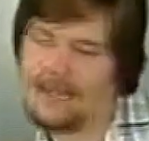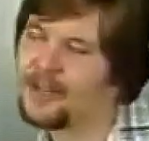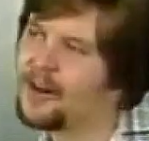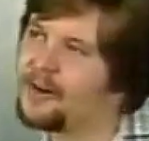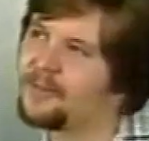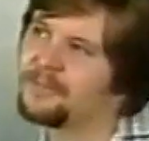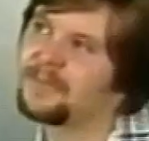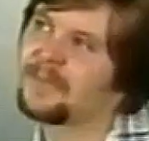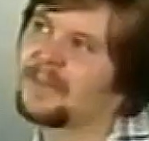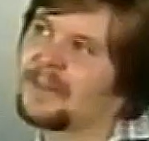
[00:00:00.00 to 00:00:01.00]
You know,
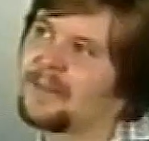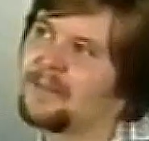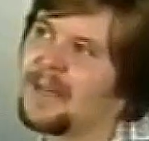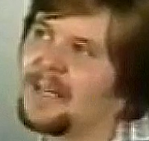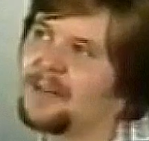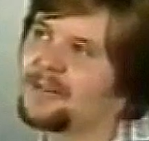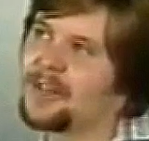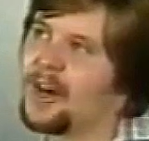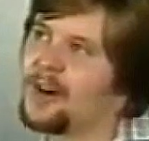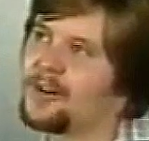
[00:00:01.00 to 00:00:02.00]
many years
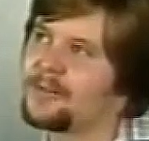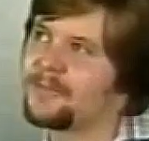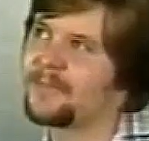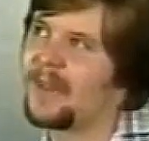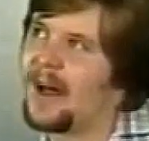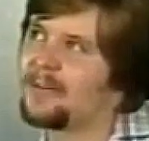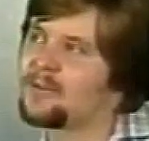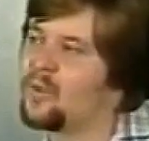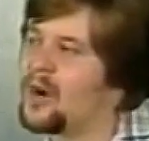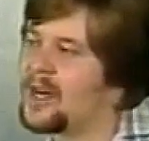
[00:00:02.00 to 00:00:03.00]
ago, I
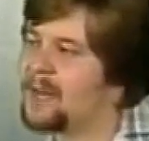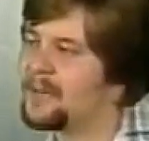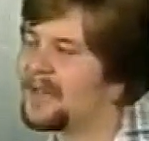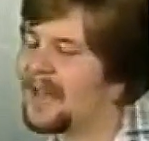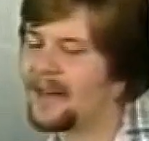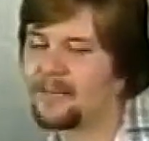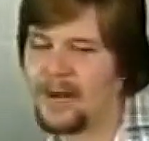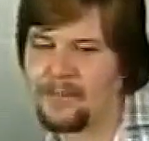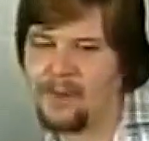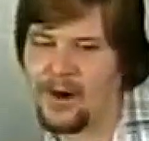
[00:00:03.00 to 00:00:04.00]
was walking up and down in
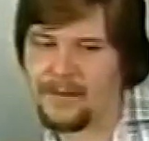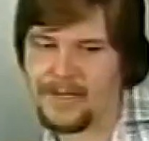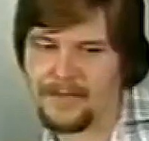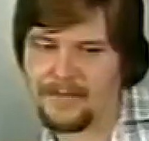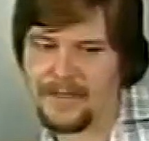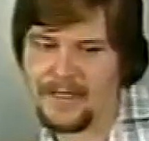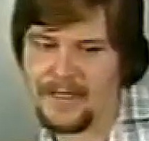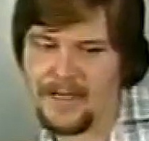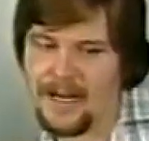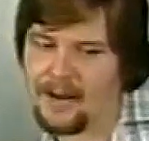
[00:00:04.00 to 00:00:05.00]
my apartment,
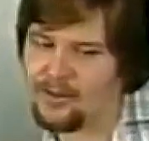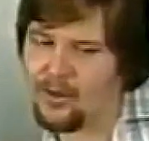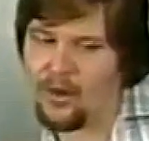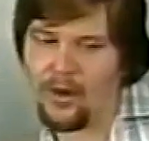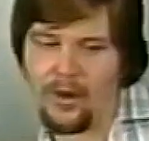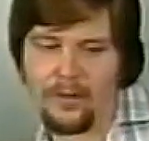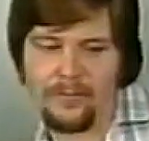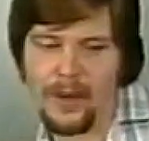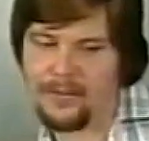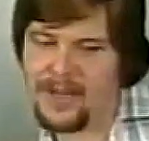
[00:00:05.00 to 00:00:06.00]
and I was all
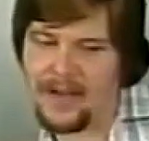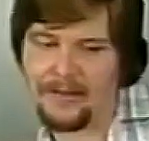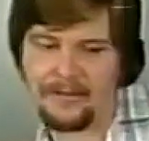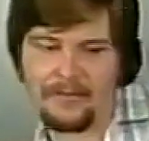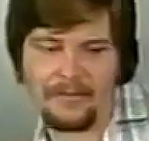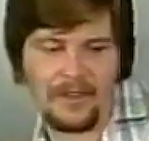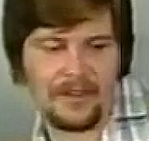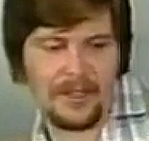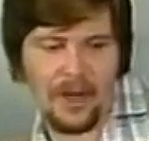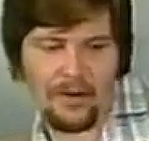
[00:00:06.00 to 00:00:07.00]
bummed out and
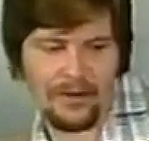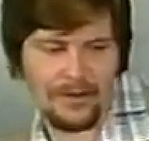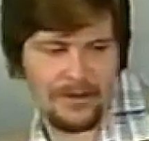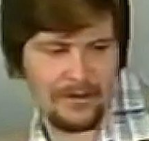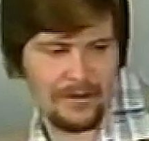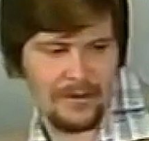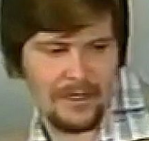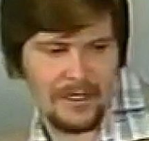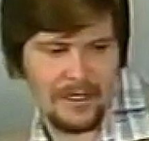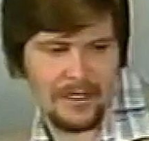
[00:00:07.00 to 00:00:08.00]
discouraged.
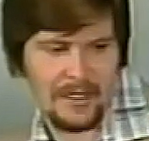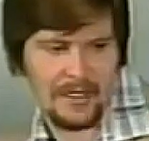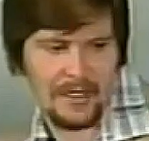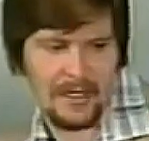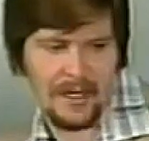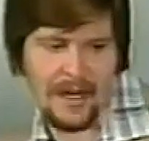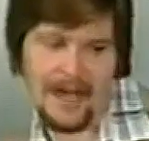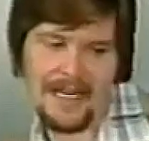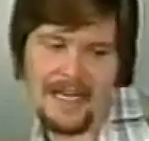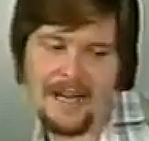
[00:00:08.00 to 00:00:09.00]

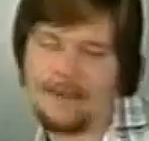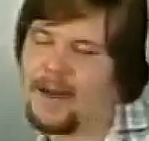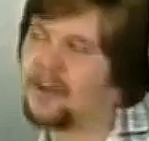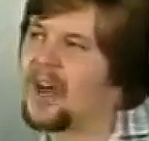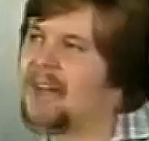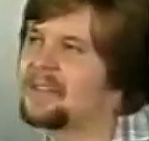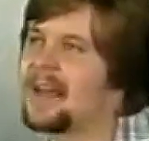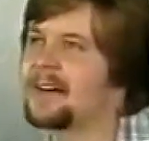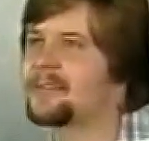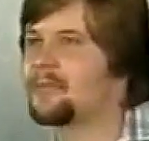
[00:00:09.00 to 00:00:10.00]
I needed about nine
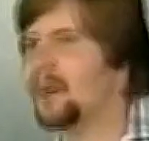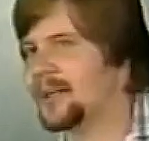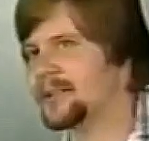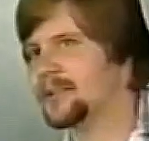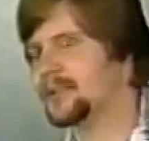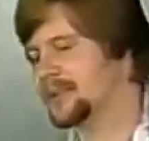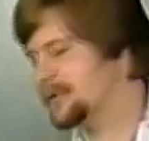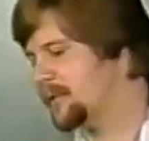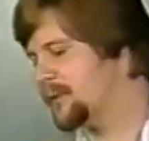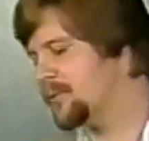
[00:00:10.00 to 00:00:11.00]
thousand bucks
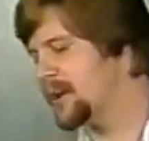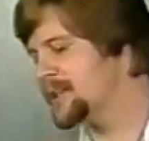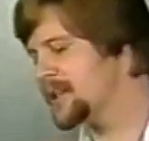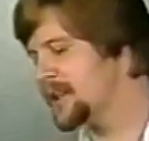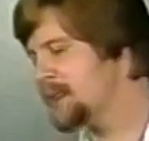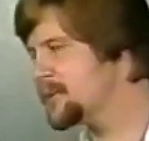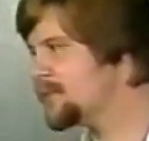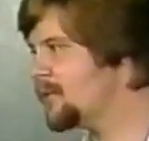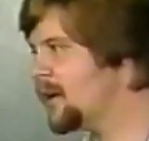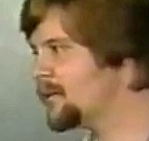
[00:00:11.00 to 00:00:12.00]
for a project I was
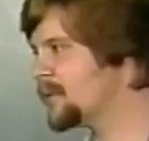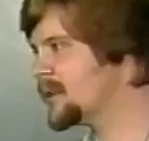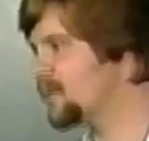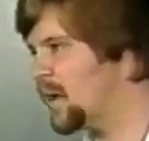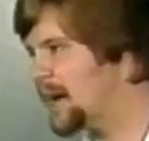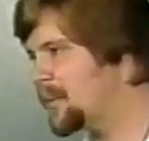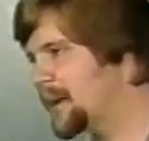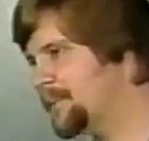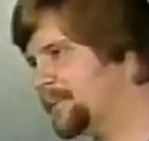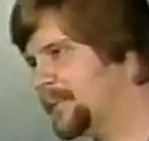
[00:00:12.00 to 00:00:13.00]
involved with in Y
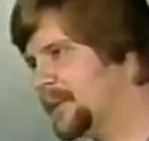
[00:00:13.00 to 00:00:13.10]
WAM.